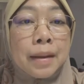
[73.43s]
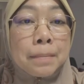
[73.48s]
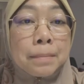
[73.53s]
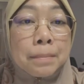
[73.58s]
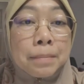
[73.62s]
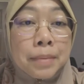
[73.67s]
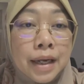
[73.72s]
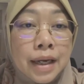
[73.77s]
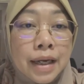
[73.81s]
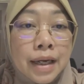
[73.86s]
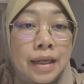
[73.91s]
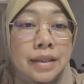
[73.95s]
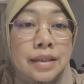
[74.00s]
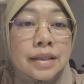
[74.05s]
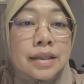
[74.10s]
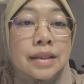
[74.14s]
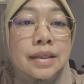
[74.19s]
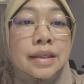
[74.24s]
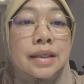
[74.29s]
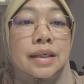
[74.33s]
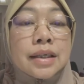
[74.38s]
but
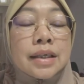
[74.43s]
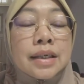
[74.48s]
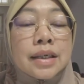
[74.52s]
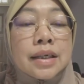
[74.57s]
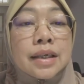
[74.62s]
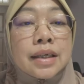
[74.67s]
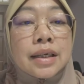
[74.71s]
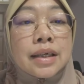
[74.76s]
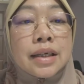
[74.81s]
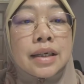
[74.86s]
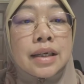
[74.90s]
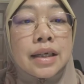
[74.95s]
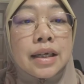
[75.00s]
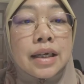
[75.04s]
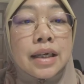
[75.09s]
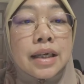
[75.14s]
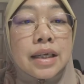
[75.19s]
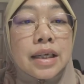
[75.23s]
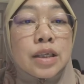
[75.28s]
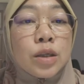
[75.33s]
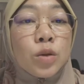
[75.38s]

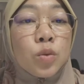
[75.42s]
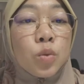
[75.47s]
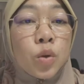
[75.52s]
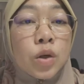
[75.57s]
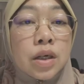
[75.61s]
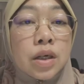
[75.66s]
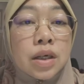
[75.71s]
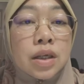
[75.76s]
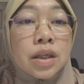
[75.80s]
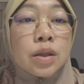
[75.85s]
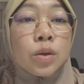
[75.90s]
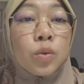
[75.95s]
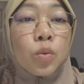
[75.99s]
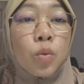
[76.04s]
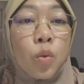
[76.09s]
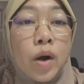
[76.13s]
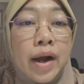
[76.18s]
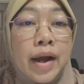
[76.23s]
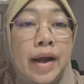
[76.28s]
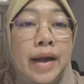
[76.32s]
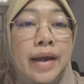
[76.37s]
it is
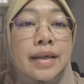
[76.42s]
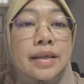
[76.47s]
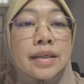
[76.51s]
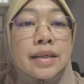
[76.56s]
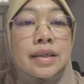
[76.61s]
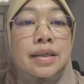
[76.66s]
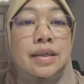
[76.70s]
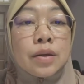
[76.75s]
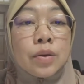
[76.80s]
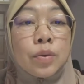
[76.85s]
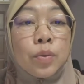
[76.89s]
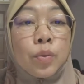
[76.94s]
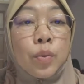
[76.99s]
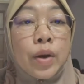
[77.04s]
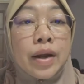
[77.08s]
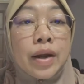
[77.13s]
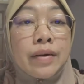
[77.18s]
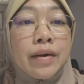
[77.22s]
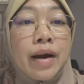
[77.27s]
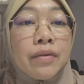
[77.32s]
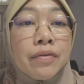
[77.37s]
worldwide,
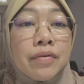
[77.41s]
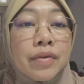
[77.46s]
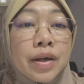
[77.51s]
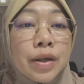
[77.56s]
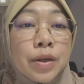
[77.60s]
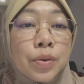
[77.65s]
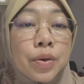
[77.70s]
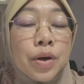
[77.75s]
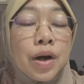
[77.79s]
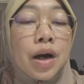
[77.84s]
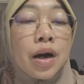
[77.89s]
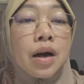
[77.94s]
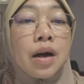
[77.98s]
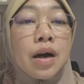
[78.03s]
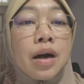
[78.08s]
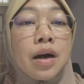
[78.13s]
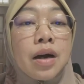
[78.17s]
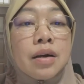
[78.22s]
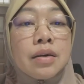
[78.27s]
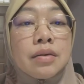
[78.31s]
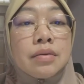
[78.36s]
wherever you
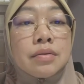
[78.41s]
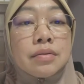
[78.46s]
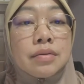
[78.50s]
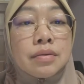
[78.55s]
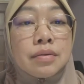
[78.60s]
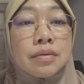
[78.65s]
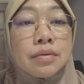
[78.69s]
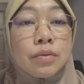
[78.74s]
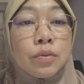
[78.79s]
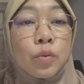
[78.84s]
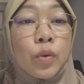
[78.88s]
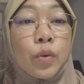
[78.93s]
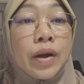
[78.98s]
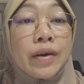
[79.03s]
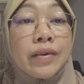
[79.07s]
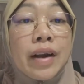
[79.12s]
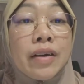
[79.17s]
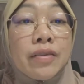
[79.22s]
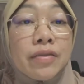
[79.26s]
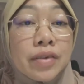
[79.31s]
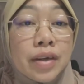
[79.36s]
are,
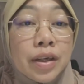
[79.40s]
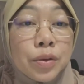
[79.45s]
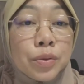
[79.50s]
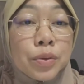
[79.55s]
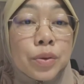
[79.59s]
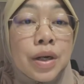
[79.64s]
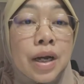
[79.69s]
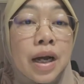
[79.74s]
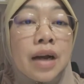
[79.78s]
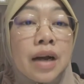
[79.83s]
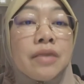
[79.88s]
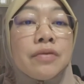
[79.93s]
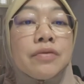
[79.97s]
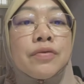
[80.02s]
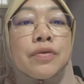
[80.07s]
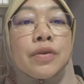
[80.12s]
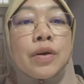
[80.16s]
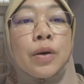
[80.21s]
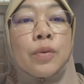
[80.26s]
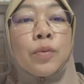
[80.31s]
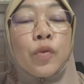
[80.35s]
wherever you come
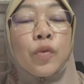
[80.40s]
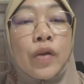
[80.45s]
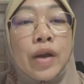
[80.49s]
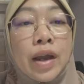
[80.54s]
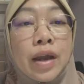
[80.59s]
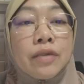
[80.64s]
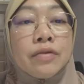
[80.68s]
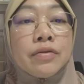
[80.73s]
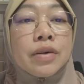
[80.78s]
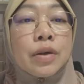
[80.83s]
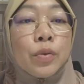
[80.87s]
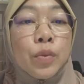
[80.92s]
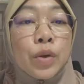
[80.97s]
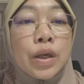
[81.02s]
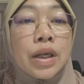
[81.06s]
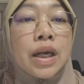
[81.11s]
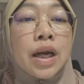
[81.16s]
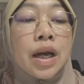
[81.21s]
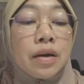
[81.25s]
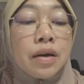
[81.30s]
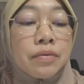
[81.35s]
from, wherever we
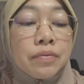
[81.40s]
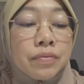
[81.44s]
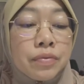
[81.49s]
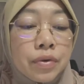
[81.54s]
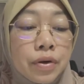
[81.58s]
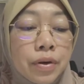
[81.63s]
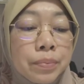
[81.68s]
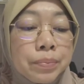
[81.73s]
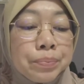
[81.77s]
come from.